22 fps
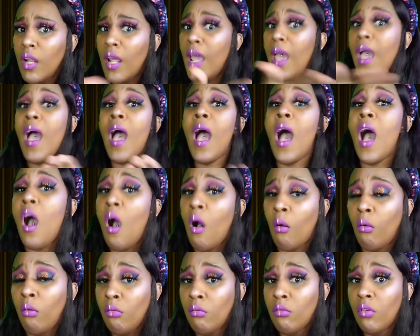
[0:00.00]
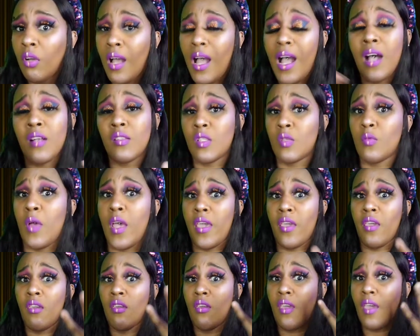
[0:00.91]
How?
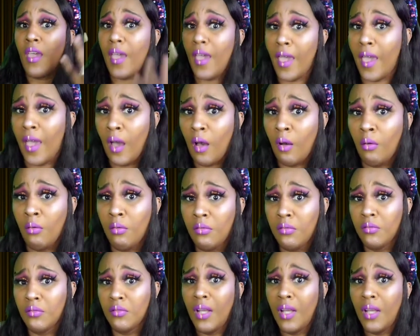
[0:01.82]
Houseway? Hell?